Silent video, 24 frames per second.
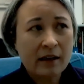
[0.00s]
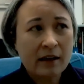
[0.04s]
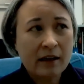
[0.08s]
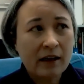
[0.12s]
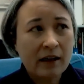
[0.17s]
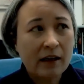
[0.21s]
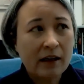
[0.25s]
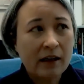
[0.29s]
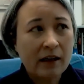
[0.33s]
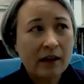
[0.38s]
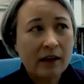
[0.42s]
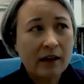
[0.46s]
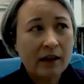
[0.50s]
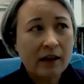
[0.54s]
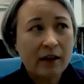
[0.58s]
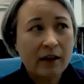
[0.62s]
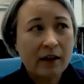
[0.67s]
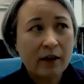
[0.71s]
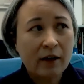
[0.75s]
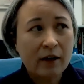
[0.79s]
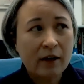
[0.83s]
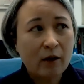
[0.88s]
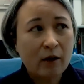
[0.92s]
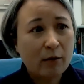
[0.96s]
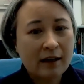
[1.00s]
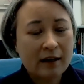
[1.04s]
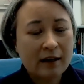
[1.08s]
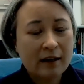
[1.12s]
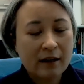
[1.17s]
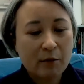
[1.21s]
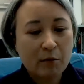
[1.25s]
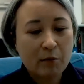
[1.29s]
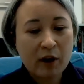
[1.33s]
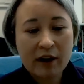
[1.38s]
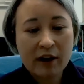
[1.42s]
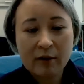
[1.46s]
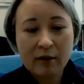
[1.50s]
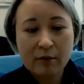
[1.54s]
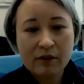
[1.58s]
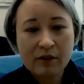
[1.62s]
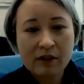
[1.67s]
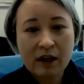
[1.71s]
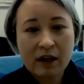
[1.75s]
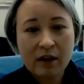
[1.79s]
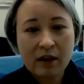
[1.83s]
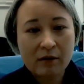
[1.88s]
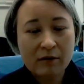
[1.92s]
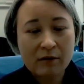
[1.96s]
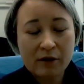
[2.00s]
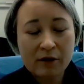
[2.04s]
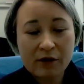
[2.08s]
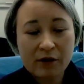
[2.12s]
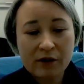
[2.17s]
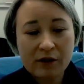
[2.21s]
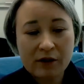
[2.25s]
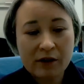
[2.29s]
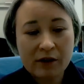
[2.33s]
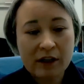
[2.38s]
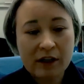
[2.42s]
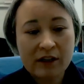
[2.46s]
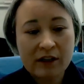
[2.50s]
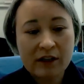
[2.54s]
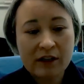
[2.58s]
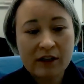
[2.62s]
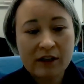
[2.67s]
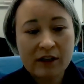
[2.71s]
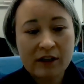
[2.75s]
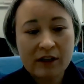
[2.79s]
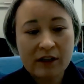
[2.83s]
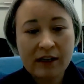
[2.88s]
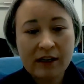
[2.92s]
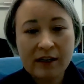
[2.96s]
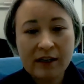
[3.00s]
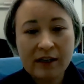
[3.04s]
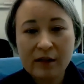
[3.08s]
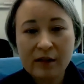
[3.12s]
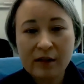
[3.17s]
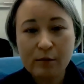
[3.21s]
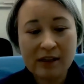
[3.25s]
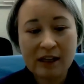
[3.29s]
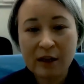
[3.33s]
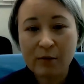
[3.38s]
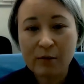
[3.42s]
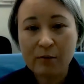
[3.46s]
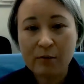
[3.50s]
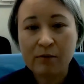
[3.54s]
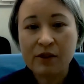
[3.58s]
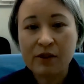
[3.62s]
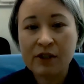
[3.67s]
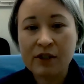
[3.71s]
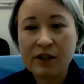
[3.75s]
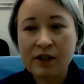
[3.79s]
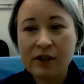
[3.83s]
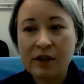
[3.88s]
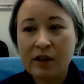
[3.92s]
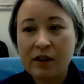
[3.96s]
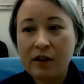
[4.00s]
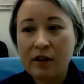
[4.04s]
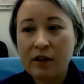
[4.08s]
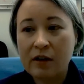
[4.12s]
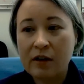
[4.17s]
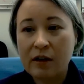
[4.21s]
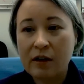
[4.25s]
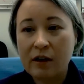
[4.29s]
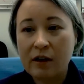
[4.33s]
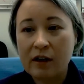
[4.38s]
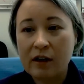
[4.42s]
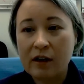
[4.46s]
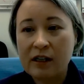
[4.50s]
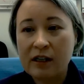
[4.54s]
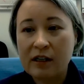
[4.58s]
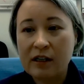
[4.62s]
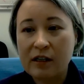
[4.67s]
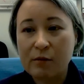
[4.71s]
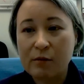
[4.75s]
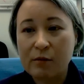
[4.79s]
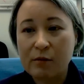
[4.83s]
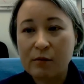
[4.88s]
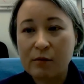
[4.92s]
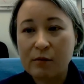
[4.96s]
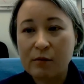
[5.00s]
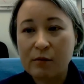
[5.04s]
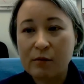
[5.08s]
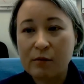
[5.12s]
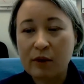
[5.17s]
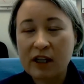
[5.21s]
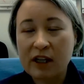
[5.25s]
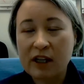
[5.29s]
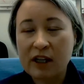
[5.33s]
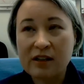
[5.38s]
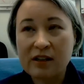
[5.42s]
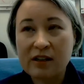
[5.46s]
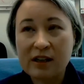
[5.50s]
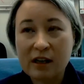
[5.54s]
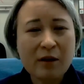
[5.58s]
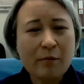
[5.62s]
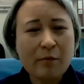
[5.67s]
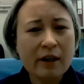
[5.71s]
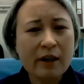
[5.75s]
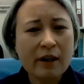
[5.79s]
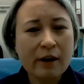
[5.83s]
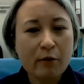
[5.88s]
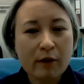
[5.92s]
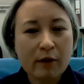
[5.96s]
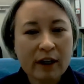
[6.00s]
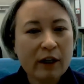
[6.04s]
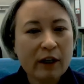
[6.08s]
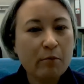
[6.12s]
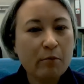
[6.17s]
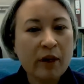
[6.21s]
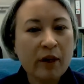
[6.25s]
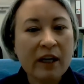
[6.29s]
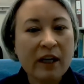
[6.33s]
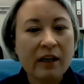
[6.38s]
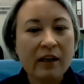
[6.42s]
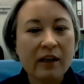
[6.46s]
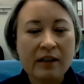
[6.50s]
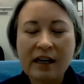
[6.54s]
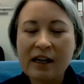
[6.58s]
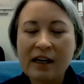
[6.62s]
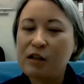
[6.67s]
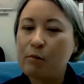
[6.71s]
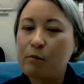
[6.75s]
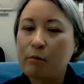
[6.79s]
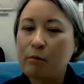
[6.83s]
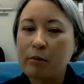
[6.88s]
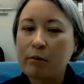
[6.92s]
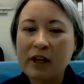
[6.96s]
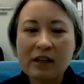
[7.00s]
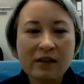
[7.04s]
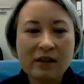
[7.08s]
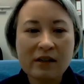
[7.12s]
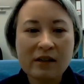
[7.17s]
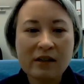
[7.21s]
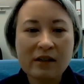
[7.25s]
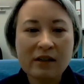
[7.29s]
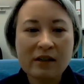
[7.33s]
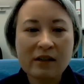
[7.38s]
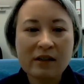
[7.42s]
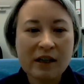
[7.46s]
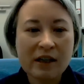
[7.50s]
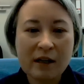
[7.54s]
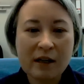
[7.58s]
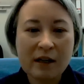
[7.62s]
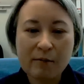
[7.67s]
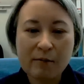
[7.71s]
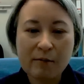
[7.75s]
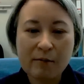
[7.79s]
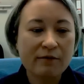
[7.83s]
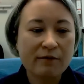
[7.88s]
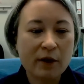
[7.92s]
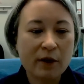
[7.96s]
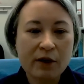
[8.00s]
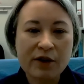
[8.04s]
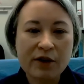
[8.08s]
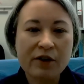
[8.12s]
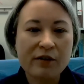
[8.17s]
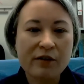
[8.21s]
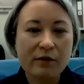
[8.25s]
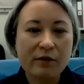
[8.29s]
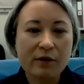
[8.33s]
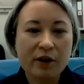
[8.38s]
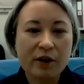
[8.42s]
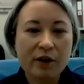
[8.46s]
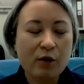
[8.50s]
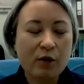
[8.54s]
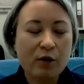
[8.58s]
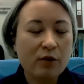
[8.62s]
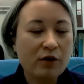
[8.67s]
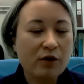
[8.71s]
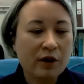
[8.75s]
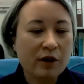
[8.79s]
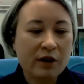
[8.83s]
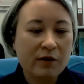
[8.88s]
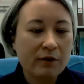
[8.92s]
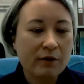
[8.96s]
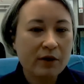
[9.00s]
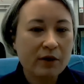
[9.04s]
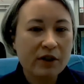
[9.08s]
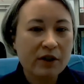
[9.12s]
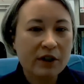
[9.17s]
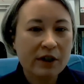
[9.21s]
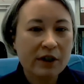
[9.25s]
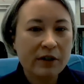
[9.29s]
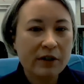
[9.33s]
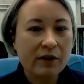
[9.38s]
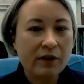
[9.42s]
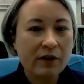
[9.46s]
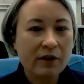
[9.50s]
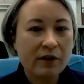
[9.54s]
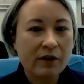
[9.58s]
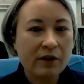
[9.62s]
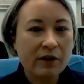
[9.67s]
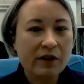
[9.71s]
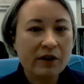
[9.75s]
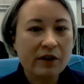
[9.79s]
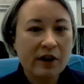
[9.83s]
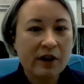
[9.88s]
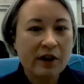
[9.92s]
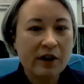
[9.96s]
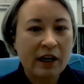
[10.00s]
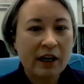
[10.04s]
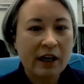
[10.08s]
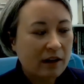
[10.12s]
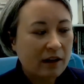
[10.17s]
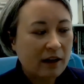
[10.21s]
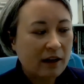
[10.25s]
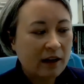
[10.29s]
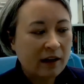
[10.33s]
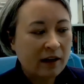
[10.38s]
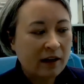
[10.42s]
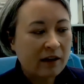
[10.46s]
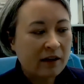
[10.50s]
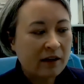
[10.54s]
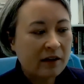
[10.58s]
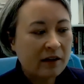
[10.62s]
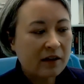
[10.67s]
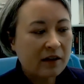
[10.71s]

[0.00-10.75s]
nobody does anything by themselves. It takes big teams. It takes big teams to do something really big. It takes big teams with a diverse, usually diverse skill set. And,